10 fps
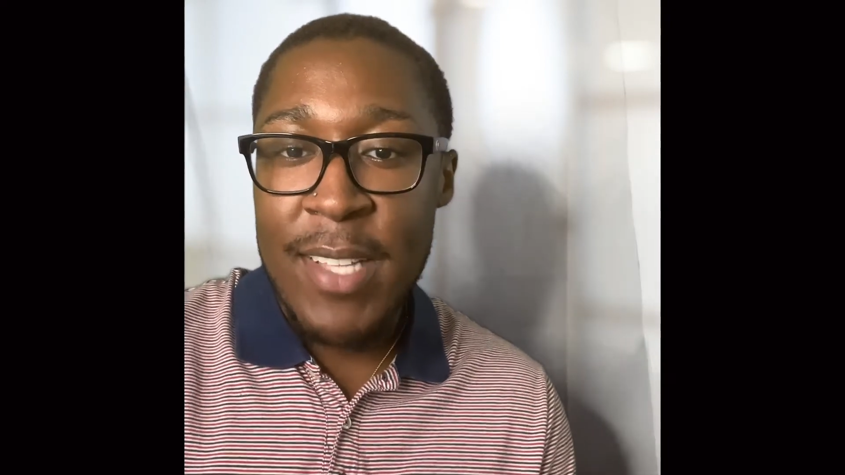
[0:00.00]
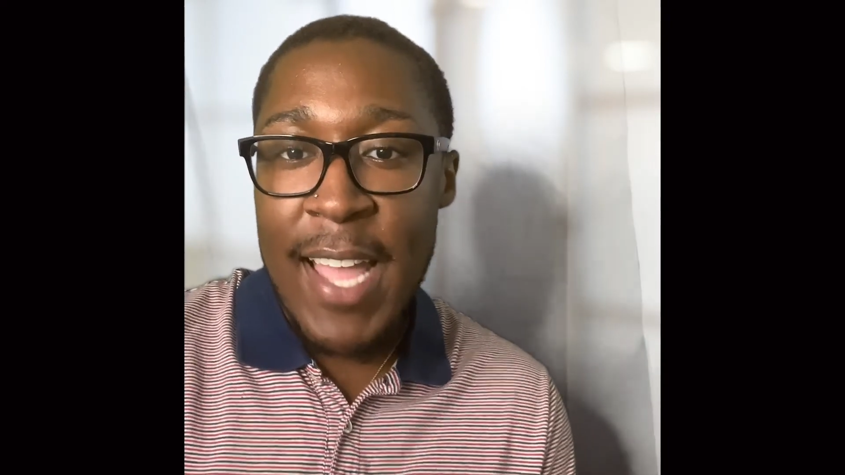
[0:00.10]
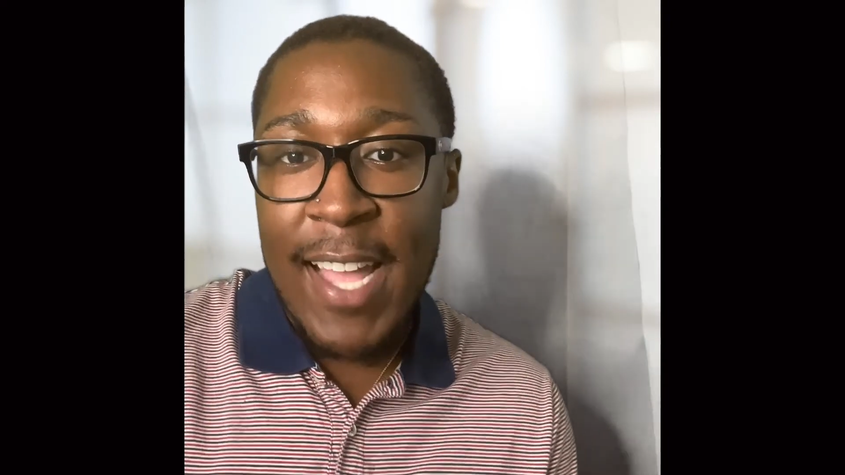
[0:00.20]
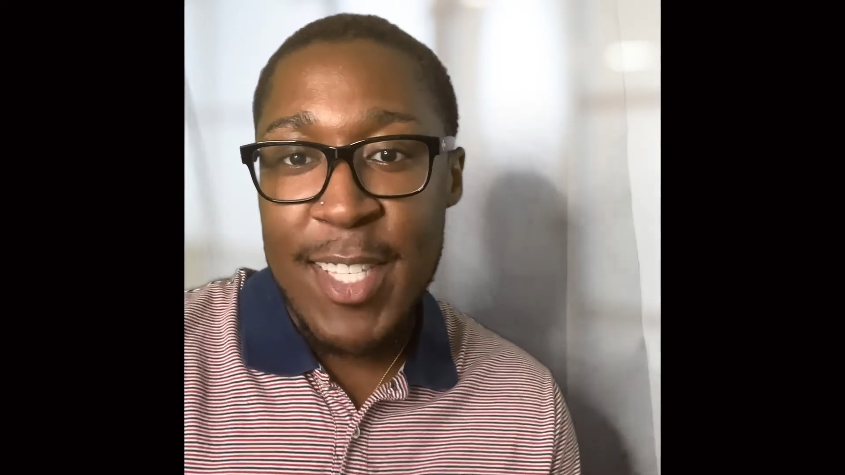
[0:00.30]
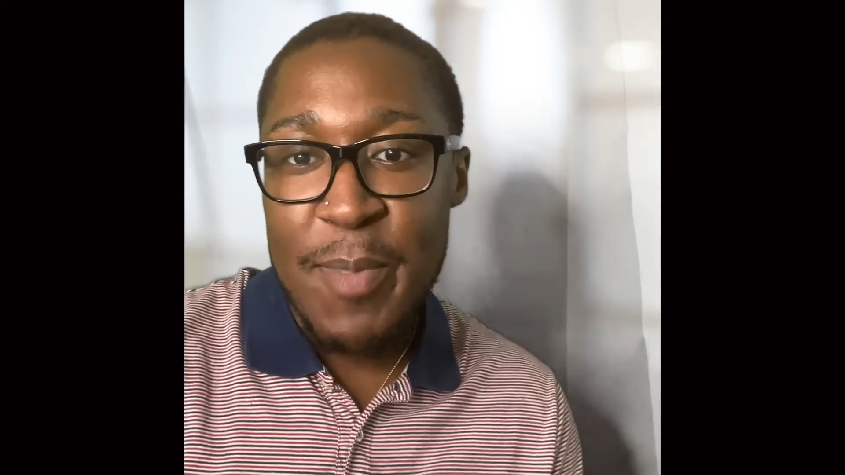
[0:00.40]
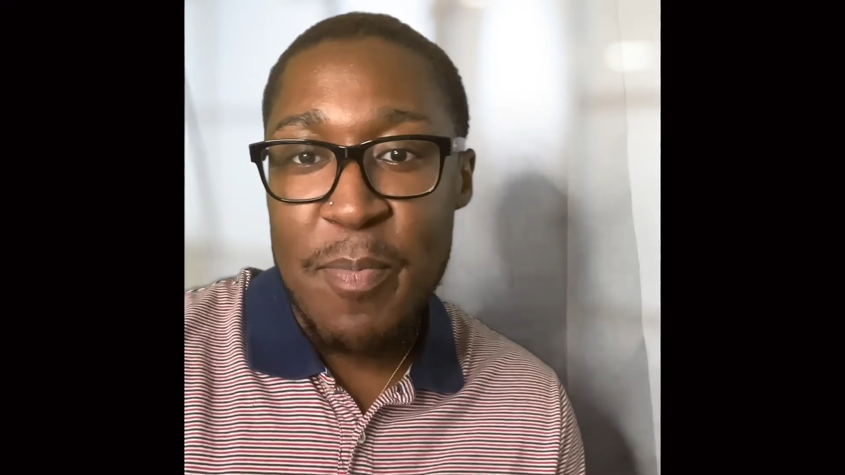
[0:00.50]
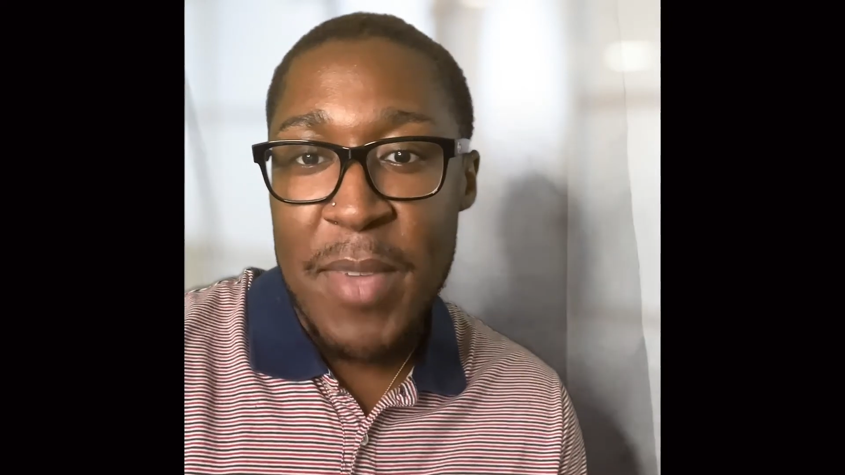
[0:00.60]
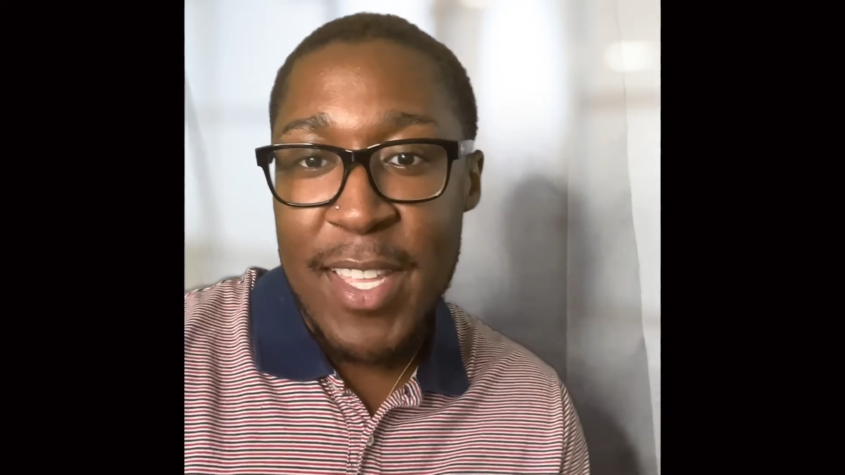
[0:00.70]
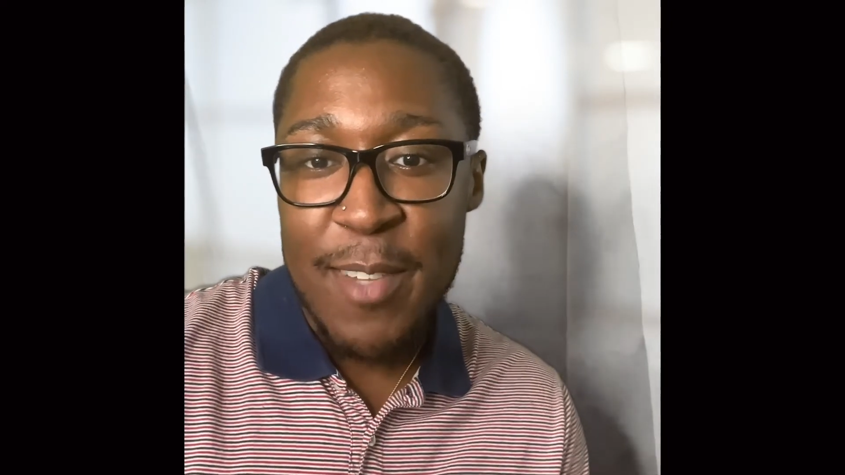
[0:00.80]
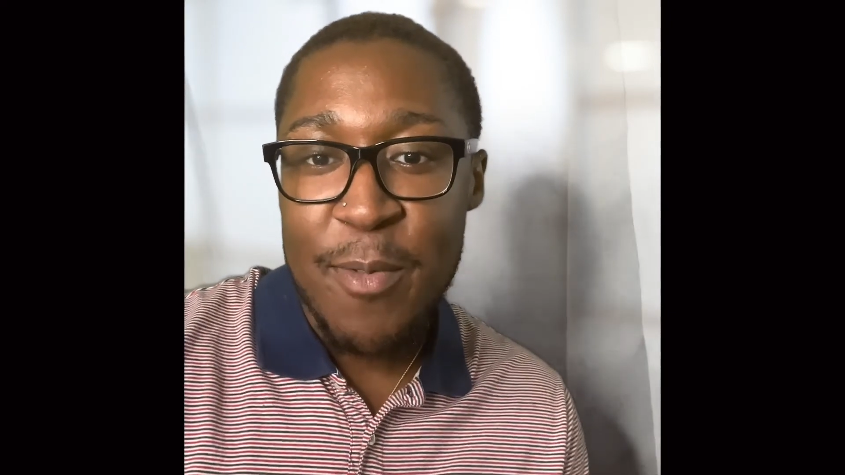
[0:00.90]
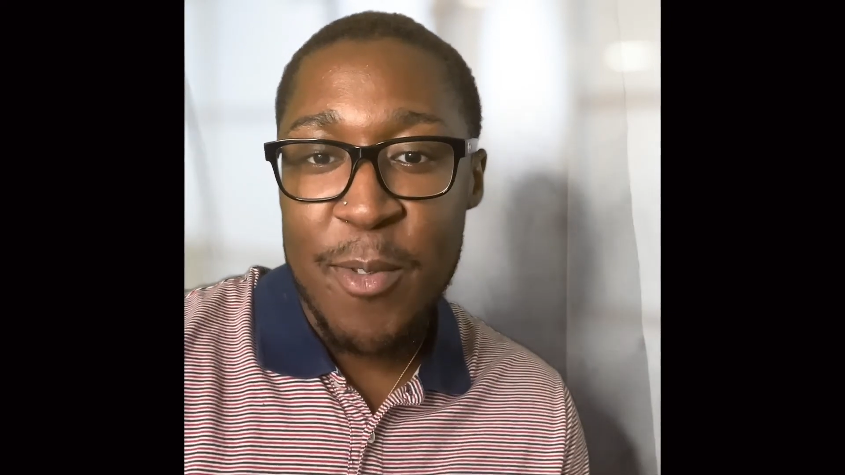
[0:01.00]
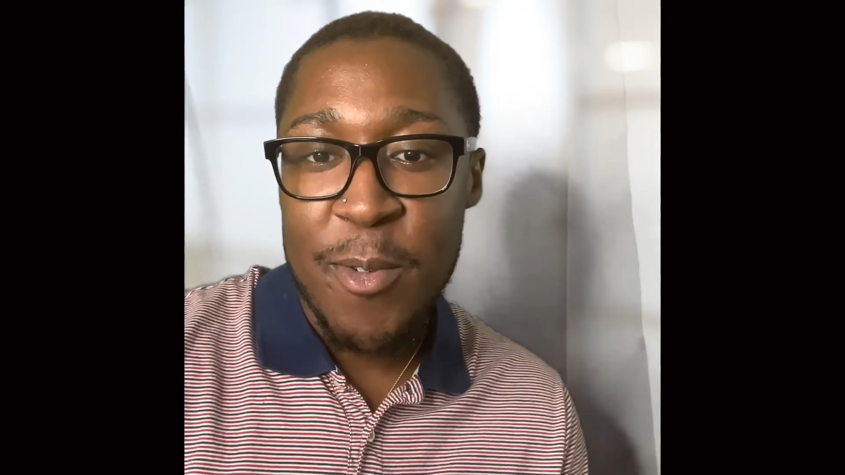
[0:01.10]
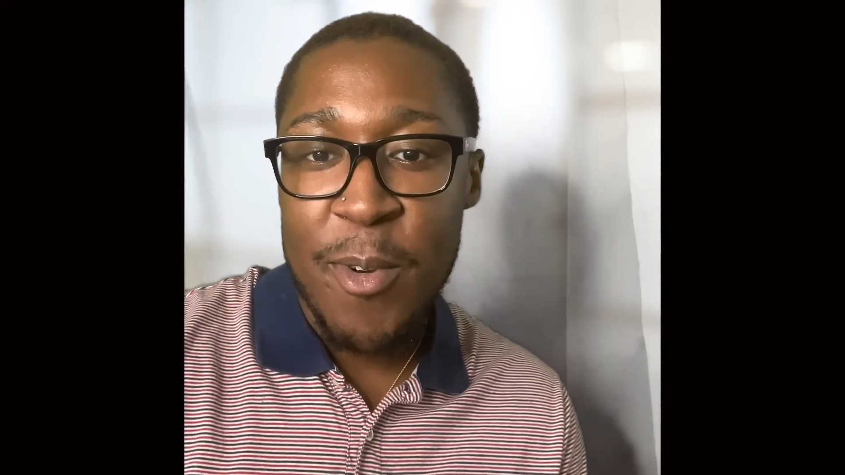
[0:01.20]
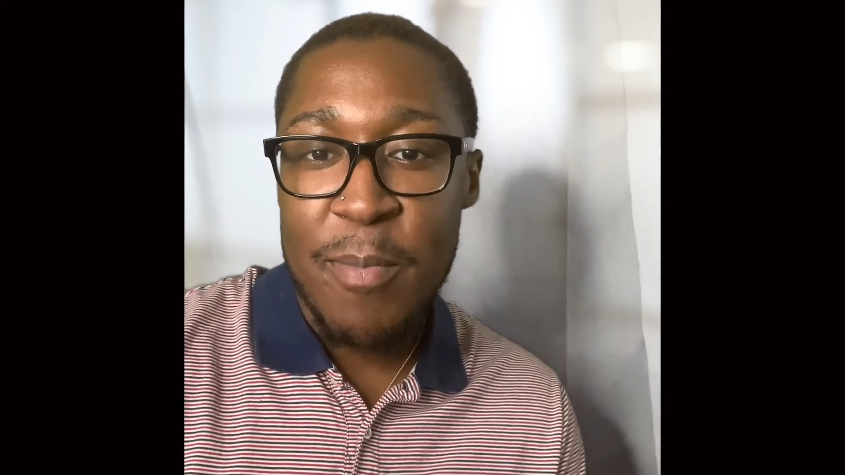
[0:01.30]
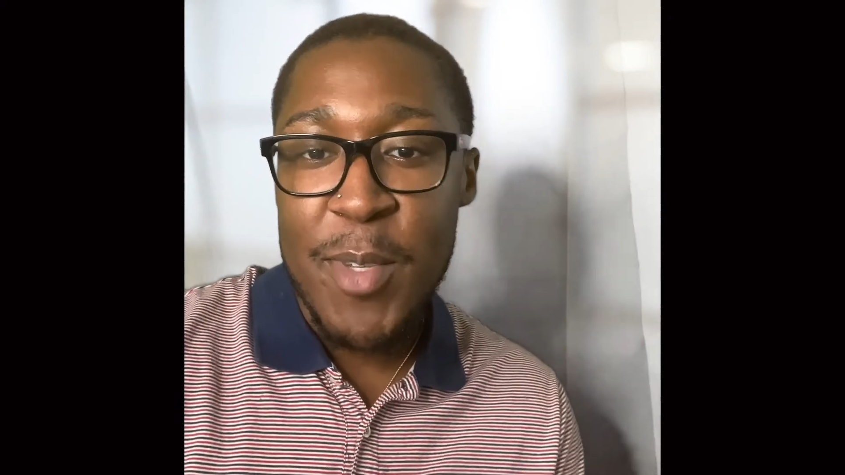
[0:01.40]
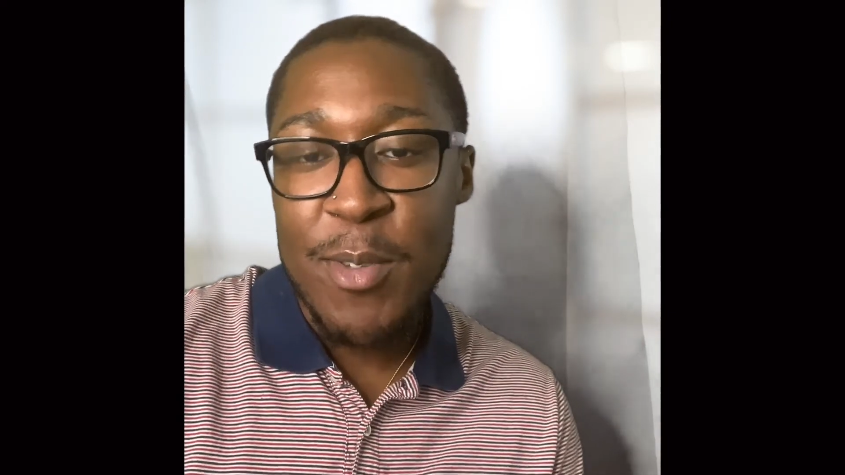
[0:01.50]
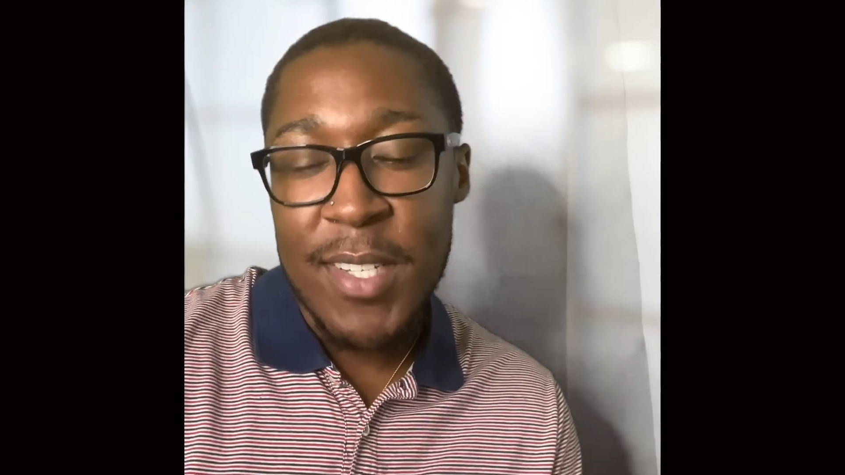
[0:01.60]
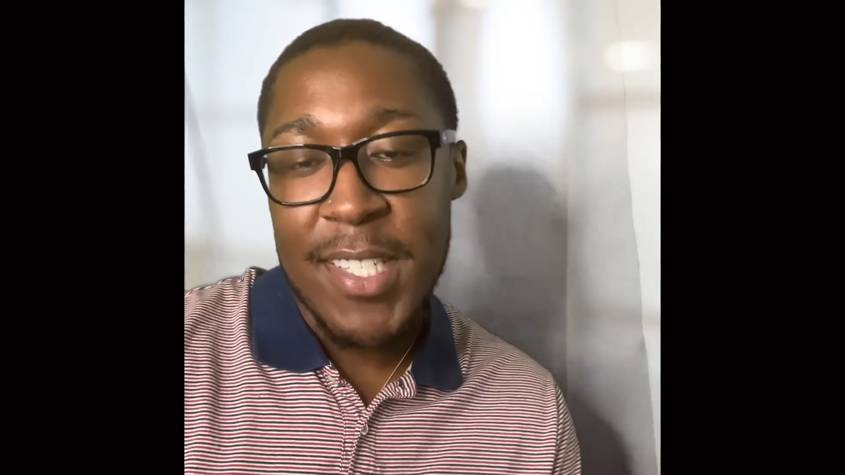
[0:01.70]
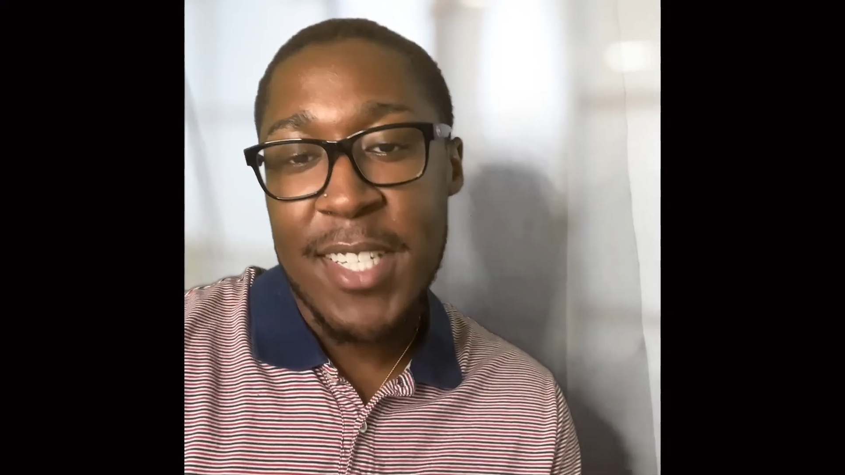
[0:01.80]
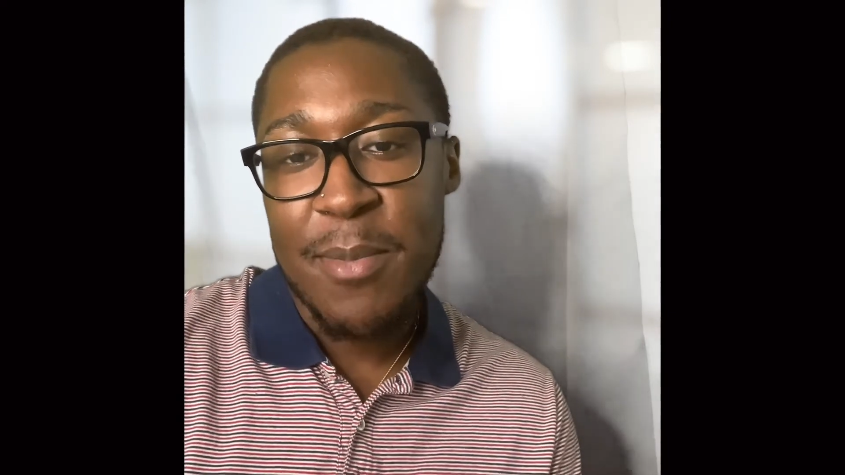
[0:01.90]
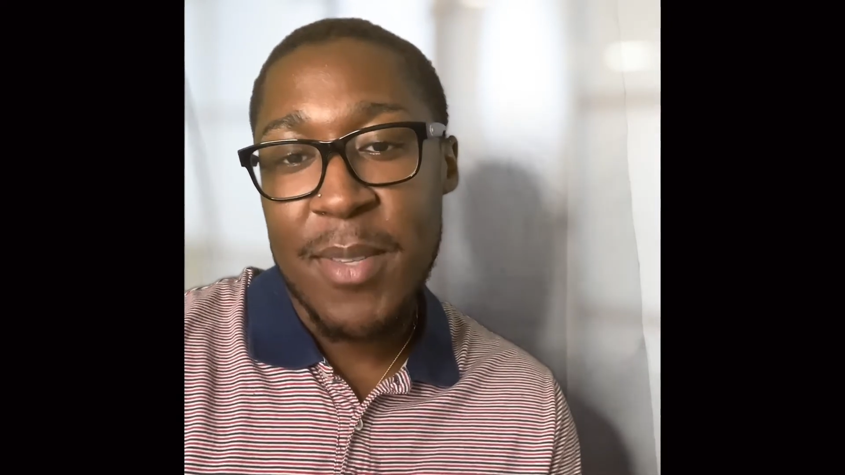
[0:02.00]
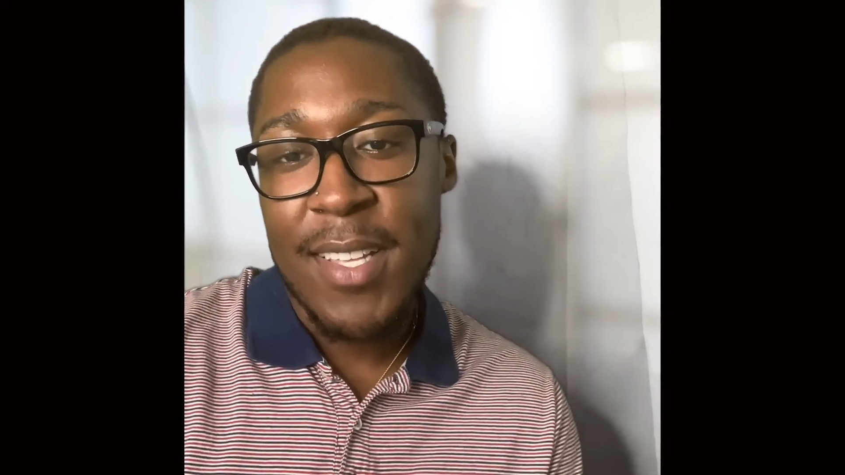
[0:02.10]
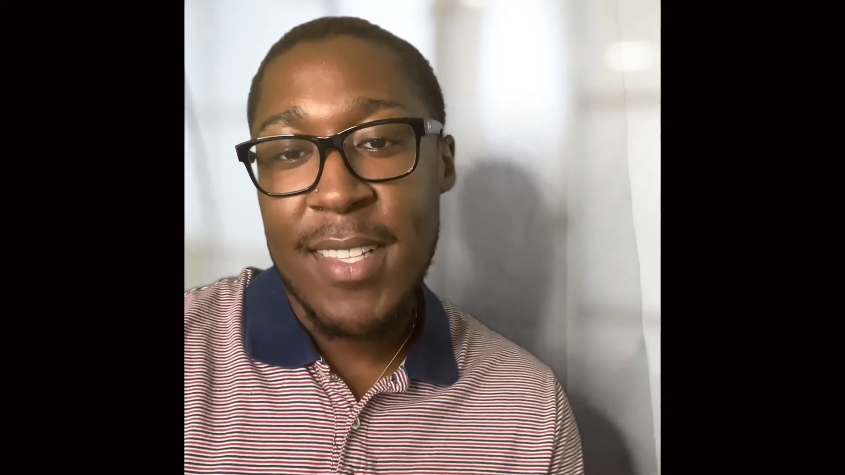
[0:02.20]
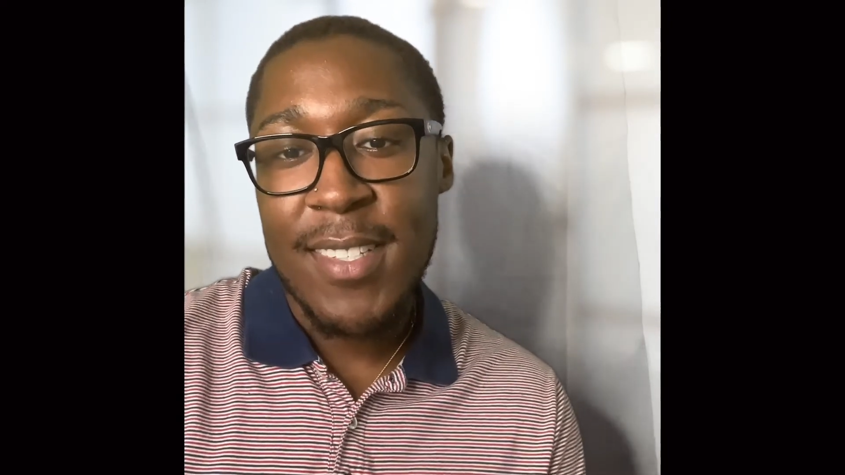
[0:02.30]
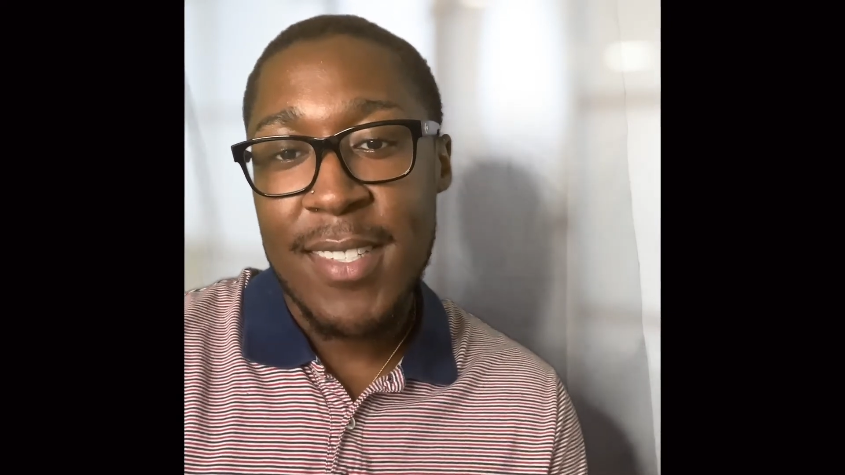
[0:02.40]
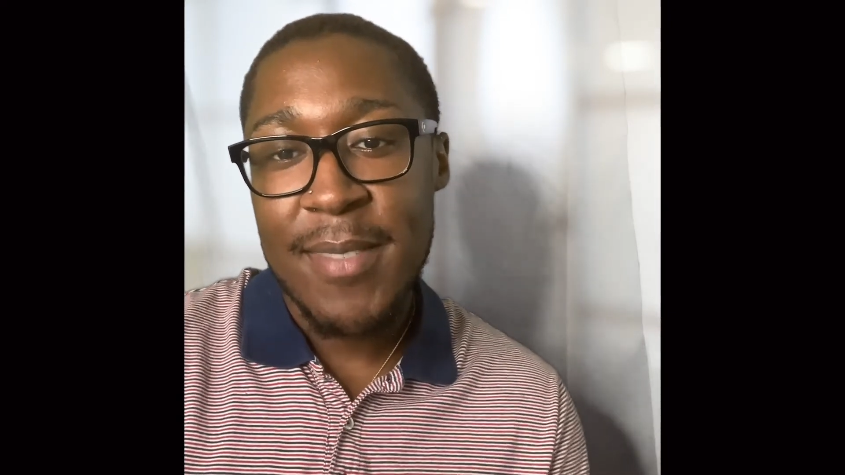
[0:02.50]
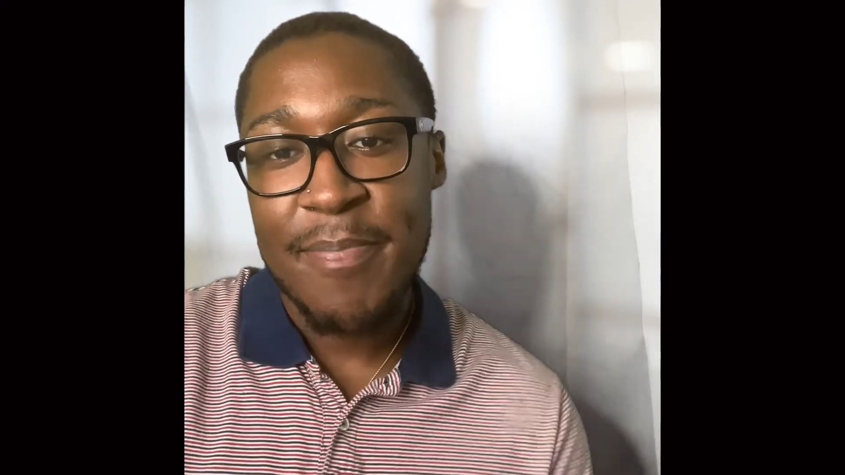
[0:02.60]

add some meaningful music to your playlist.